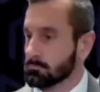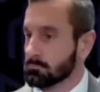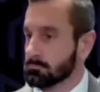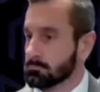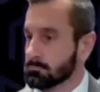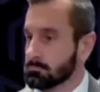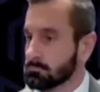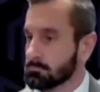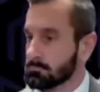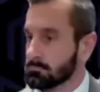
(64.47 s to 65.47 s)

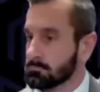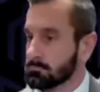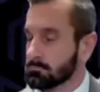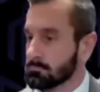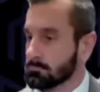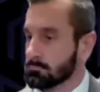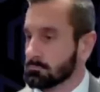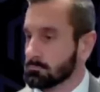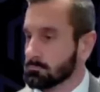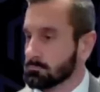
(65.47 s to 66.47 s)

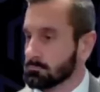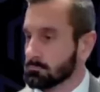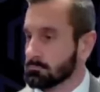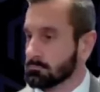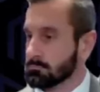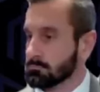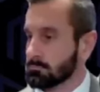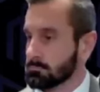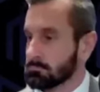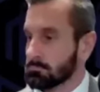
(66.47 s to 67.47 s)

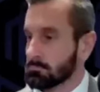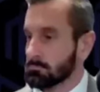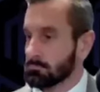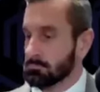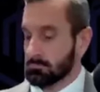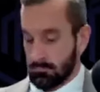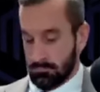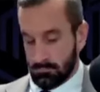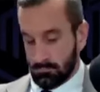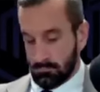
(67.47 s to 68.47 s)

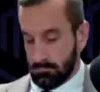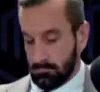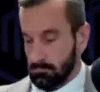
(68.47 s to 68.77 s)
(silent)